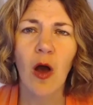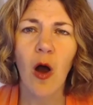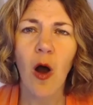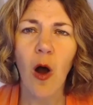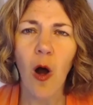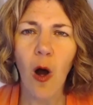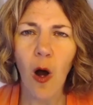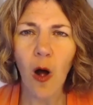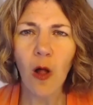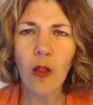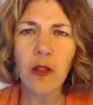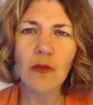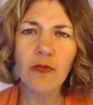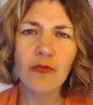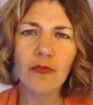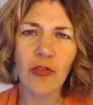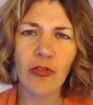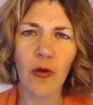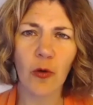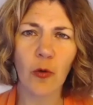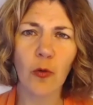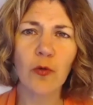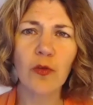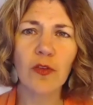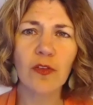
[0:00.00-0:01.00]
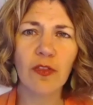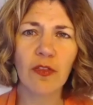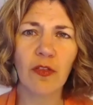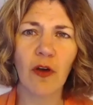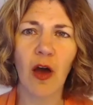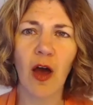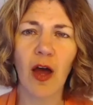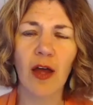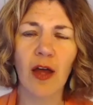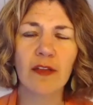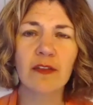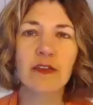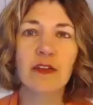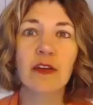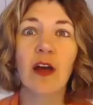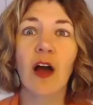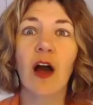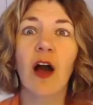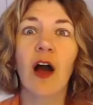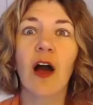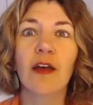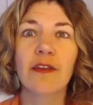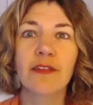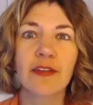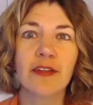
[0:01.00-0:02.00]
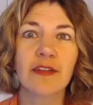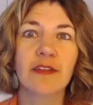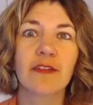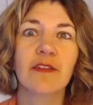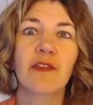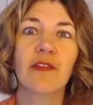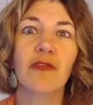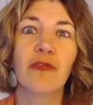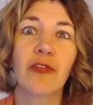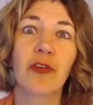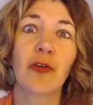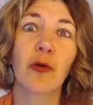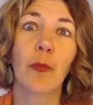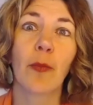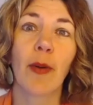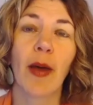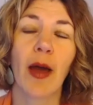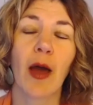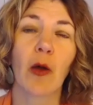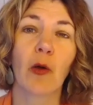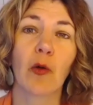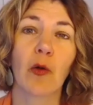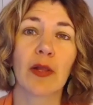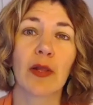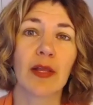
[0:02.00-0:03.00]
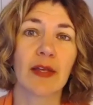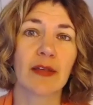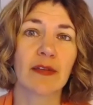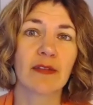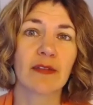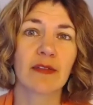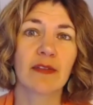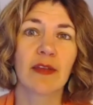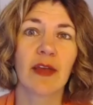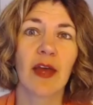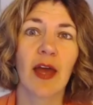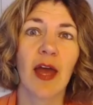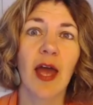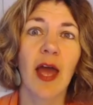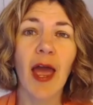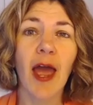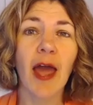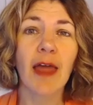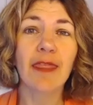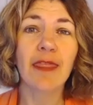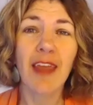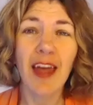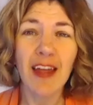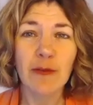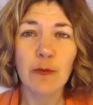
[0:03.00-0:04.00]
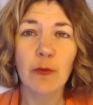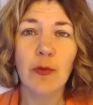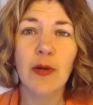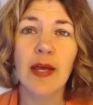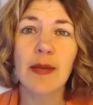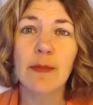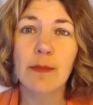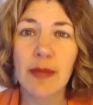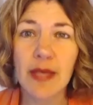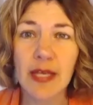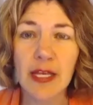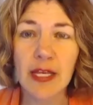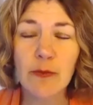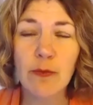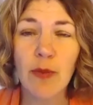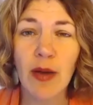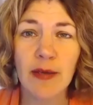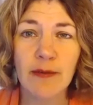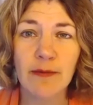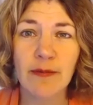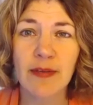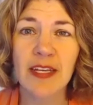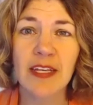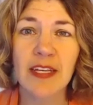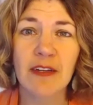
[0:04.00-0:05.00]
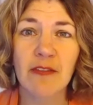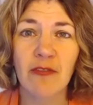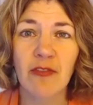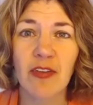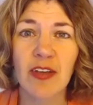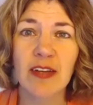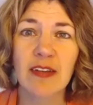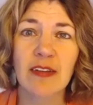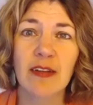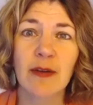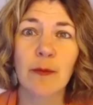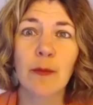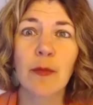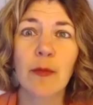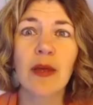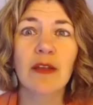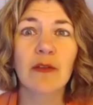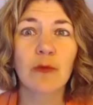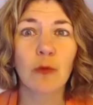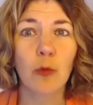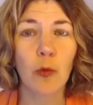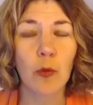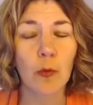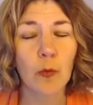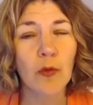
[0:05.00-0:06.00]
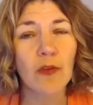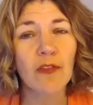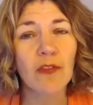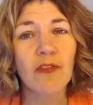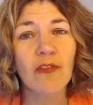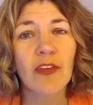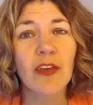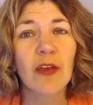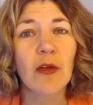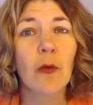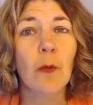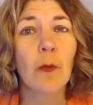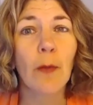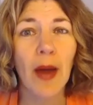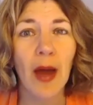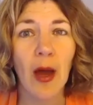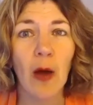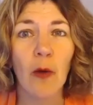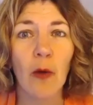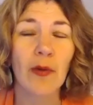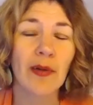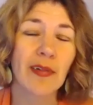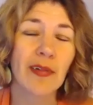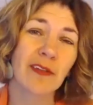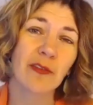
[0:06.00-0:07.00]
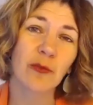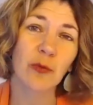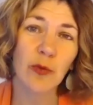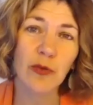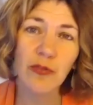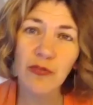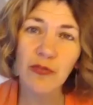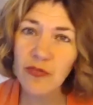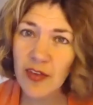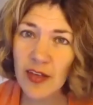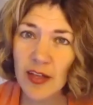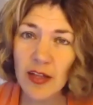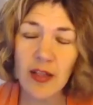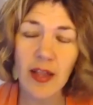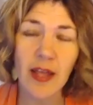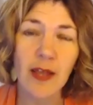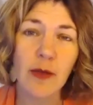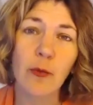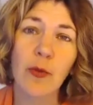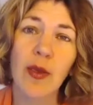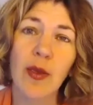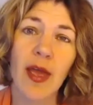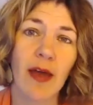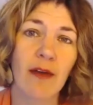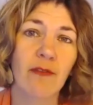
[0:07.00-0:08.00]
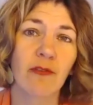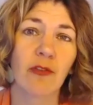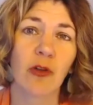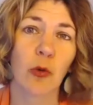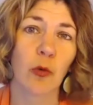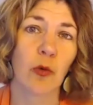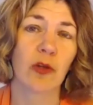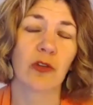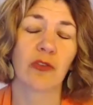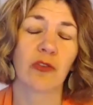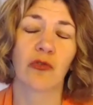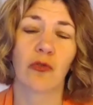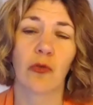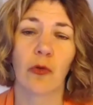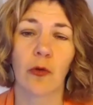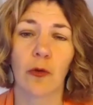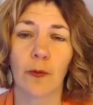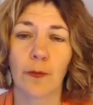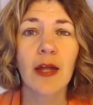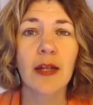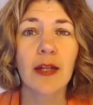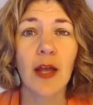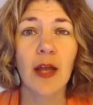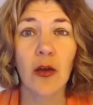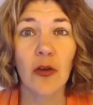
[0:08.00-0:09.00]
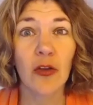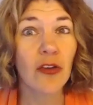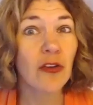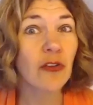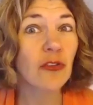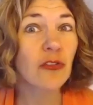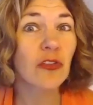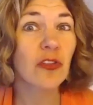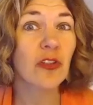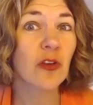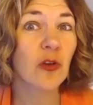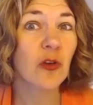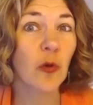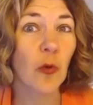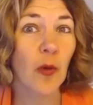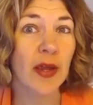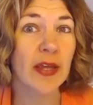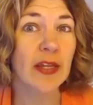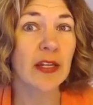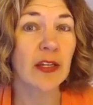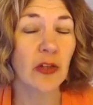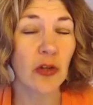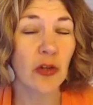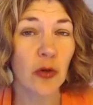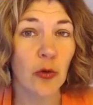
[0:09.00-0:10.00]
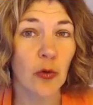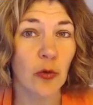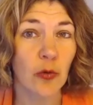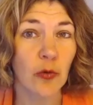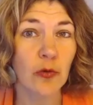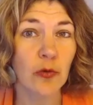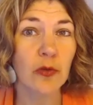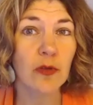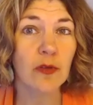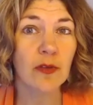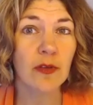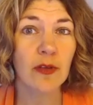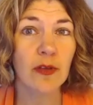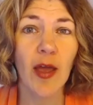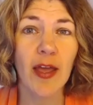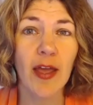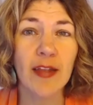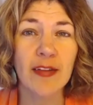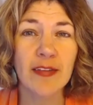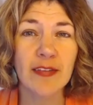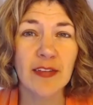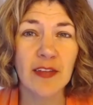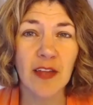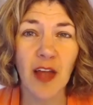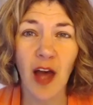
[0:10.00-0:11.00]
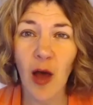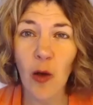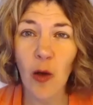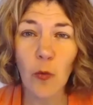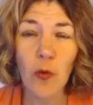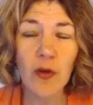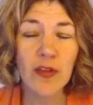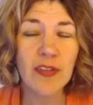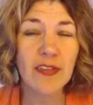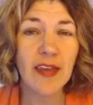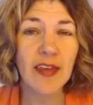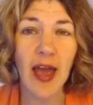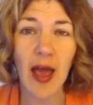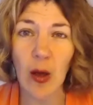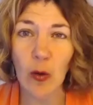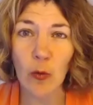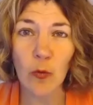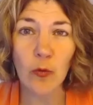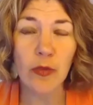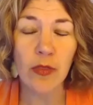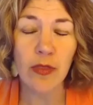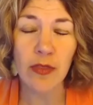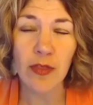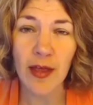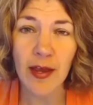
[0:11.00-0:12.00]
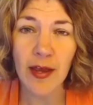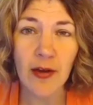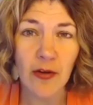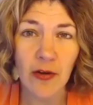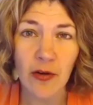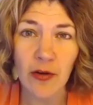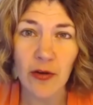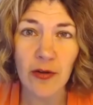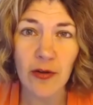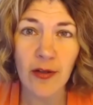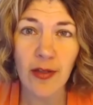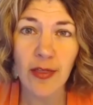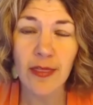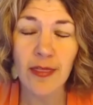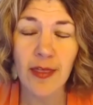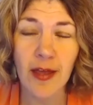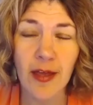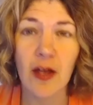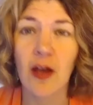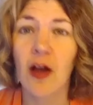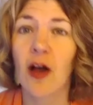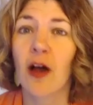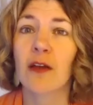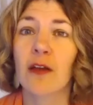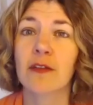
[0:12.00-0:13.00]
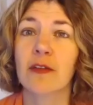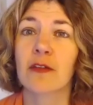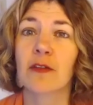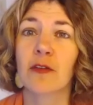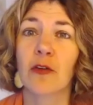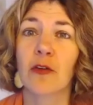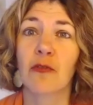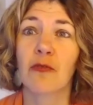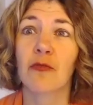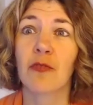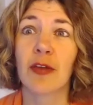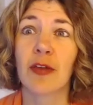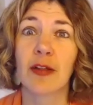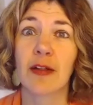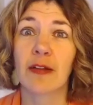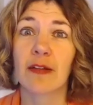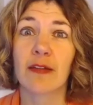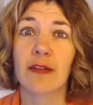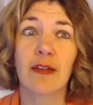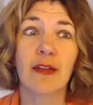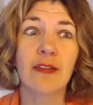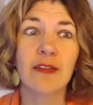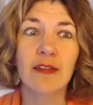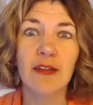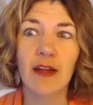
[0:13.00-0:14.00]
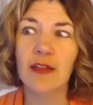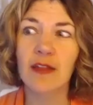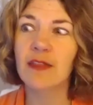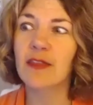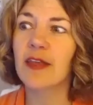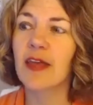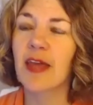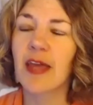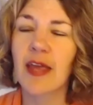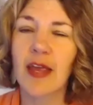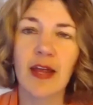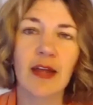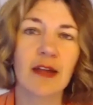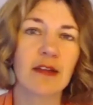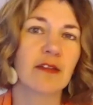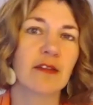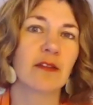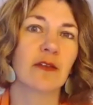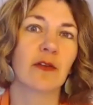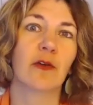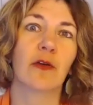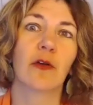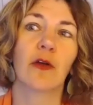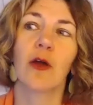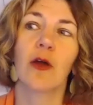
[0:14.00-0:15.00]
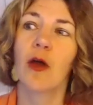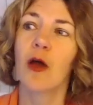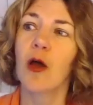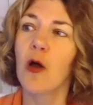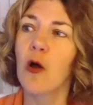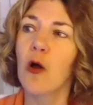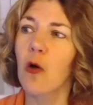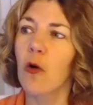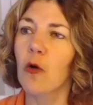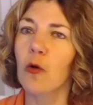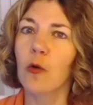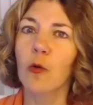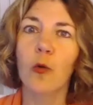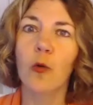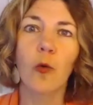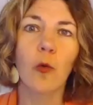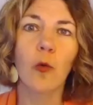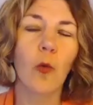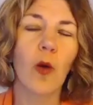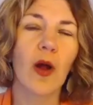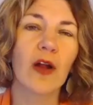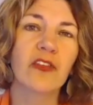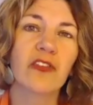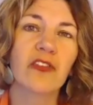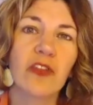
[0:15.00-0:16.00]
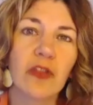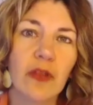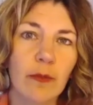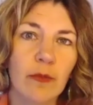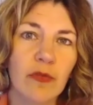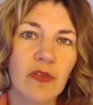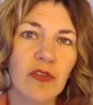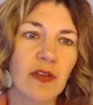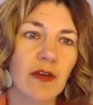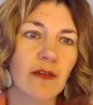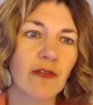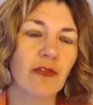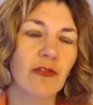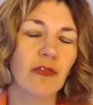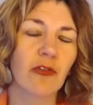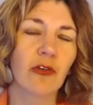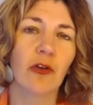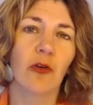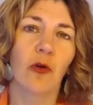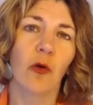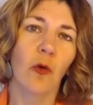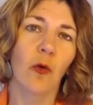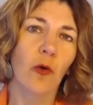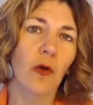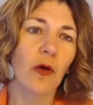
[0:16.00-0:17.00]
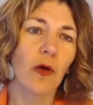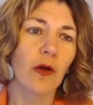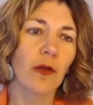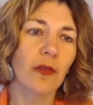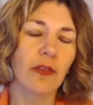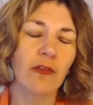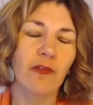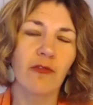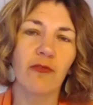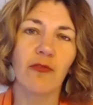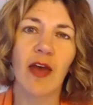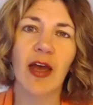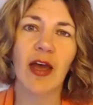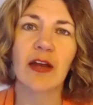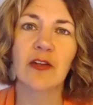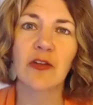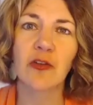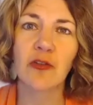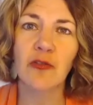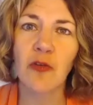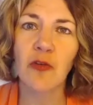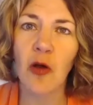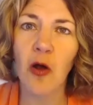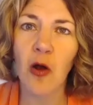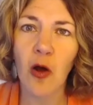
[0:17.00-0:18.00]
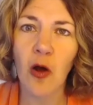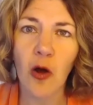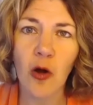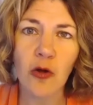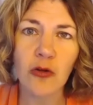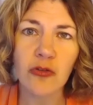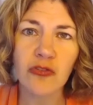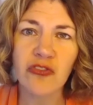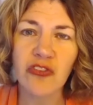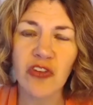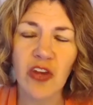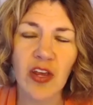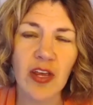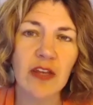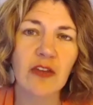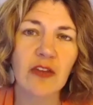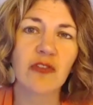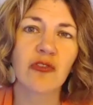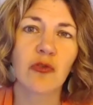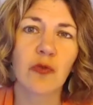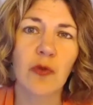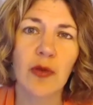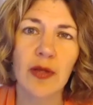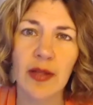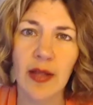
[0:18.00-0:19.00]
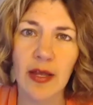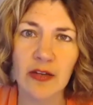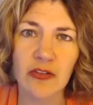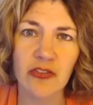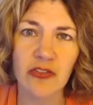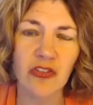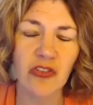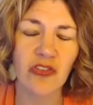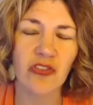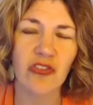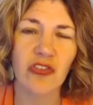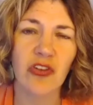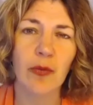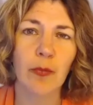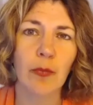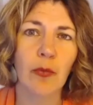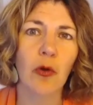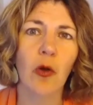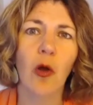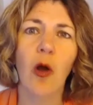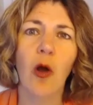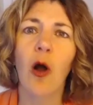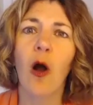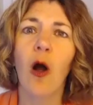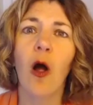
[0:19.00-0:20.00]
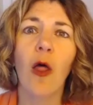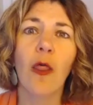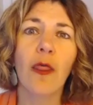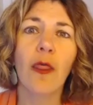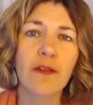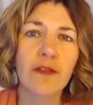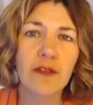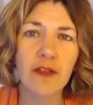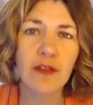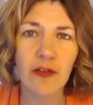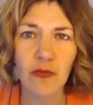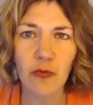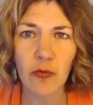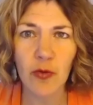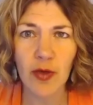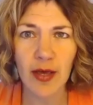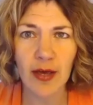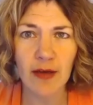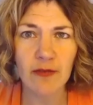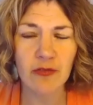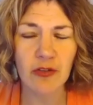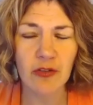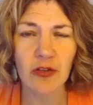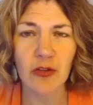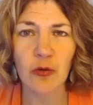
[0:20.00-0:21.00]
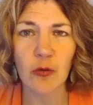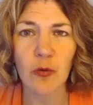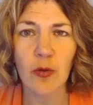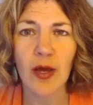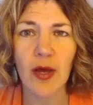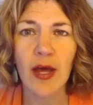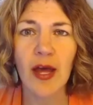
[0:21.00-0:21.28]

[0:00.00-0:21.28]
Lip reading: All of those thoughts cause us to feel powerless. And that's what I mean by being a victim, is when we feel powerless. We feel like we have no control. Now, here's the great news. It's not what's out there that causes our feelings. It's not the cancer or watching them suffer or the fact of our changed relationship or all the stuff we have to do.